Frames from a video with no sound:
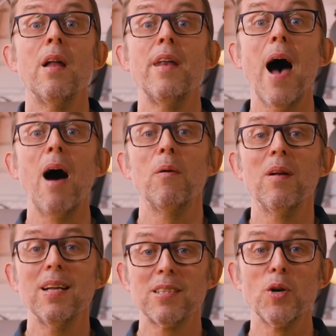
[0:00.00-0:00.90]
Now,
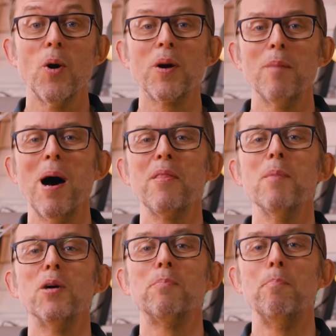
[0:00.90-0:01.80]
let's talk about the
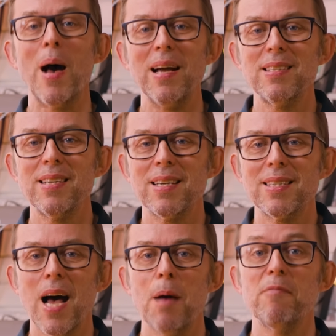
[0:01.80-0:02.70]
most basic
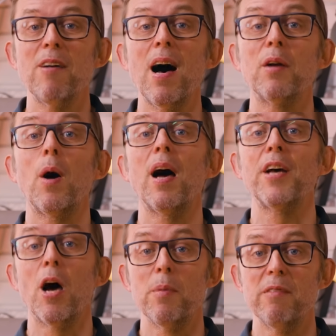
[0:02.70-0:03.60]
type of hardwired
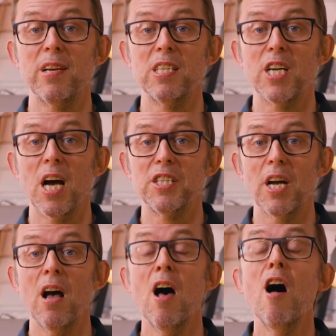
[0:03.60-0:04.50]
home EV
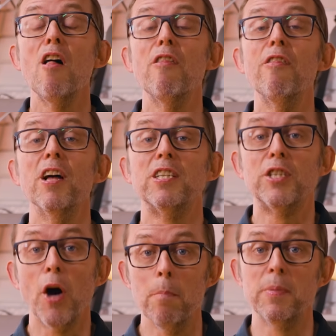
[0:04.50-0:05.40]
charger, the
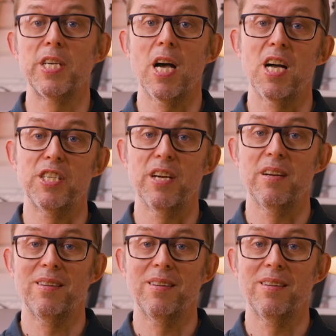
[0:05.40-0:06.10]
dumb charger.